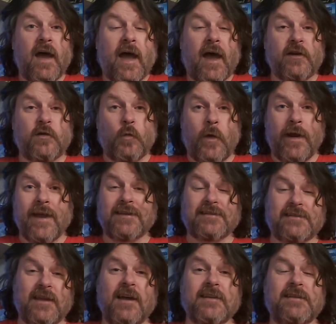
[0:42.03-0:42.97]
and when I
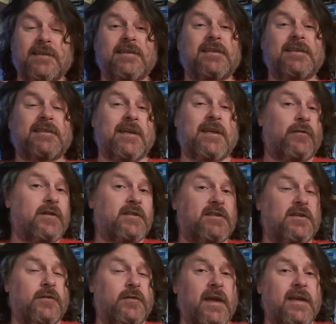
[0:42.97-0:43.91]
started this series
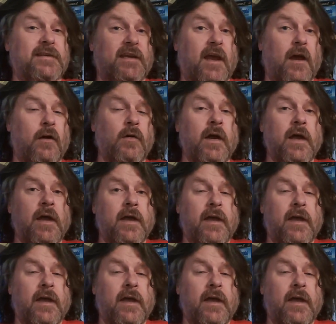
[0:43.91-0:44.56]
2 years ago,